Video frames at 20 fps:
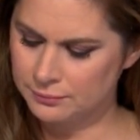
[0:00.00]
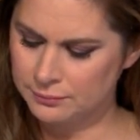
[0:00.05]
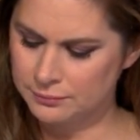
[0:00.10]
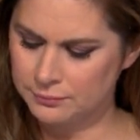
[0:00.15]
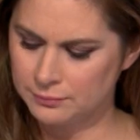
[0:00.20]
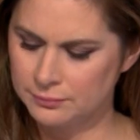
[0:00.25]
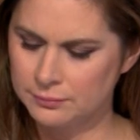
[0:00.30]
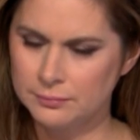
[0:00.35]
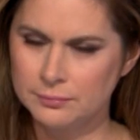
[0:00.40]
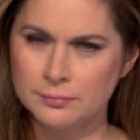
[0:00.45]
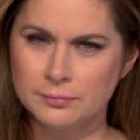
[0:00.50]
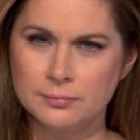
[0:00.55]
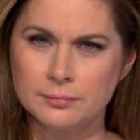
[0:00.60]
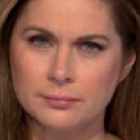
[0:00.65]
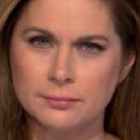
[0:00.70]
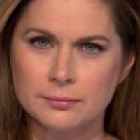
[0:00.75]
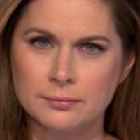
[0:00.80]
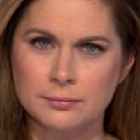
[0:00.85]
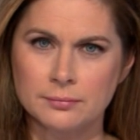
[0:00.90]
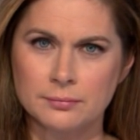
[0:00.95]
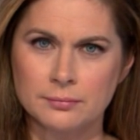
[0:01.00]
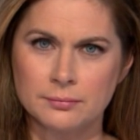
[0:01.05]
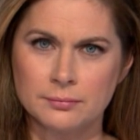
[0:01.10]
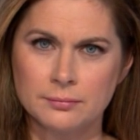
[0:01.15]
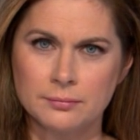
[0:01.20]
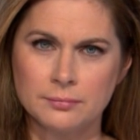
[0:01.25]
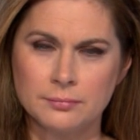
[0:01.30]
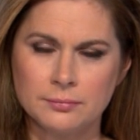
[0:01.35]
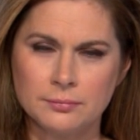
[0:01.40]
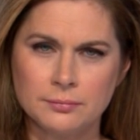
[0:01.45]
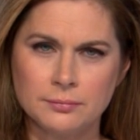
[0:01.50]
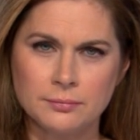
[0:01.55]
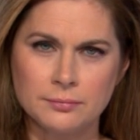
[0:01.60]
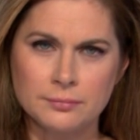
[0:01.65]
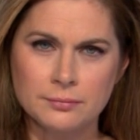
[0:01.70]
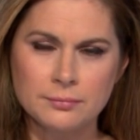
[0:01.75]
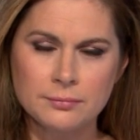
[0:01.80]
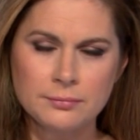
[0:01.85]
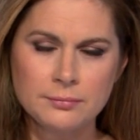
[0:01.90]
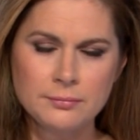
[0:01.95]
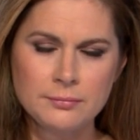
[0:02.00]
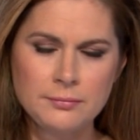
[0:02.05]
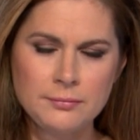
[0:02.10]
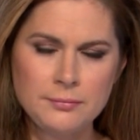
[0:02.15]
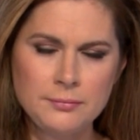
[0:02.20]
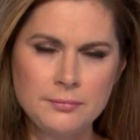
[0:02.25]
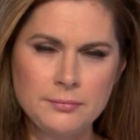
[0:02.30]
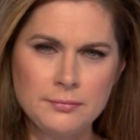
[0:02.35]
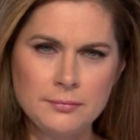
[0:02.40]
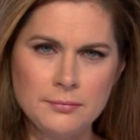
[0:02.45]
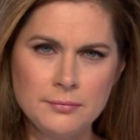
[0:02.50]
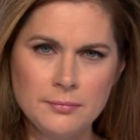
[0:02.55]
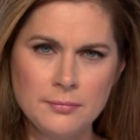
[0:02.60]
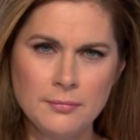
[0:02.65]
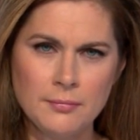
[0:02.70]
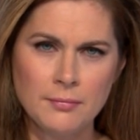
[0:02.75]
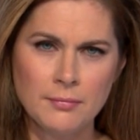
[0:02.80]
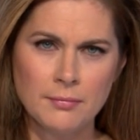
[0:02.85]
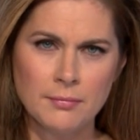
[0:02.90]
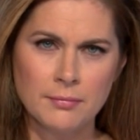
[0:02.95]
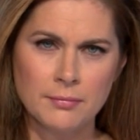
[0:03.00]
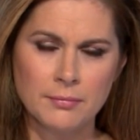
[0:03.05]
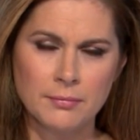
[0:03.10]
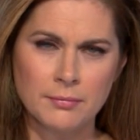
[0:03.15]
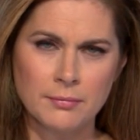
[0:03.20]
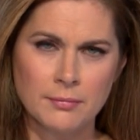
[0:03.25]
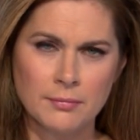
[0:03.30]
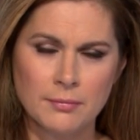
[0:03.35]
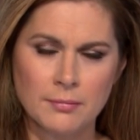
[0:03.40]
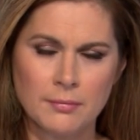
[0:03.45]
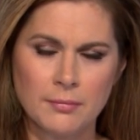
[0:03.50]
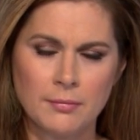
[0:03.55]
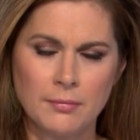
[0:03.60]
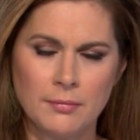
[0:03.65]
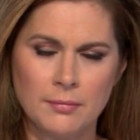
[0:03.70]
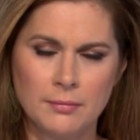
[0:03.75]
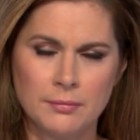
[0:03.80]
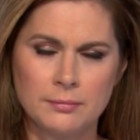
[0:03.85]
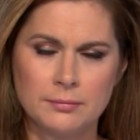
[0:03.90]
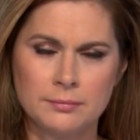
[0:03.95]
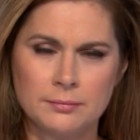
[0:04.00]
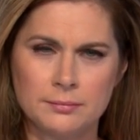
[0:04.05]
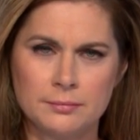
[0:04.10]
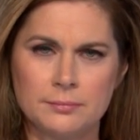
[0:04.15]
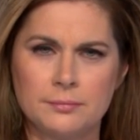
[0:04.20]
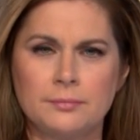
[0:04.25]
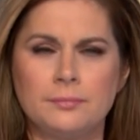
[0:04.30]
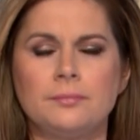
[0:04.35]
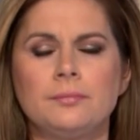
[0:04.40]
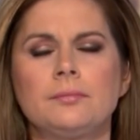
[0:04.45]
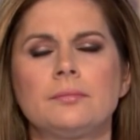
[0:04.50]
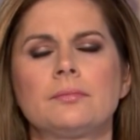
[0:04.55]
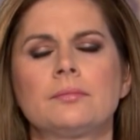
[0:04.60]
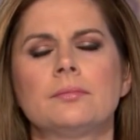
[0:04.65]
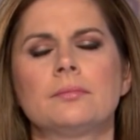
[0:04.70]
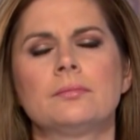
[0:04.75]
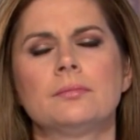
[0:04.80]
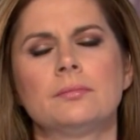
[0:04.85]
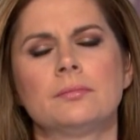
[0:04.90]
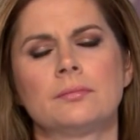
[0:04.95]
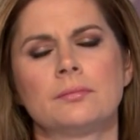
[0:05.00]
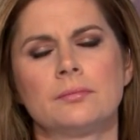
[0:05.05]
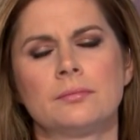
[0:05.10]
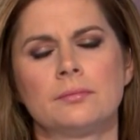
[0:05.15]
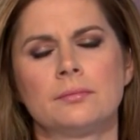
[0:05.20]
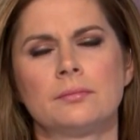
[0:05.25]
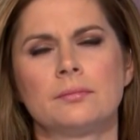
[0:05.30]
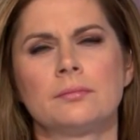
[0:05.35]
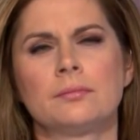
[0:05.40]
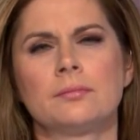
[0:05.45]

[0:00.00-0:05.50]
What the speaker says: [no speech]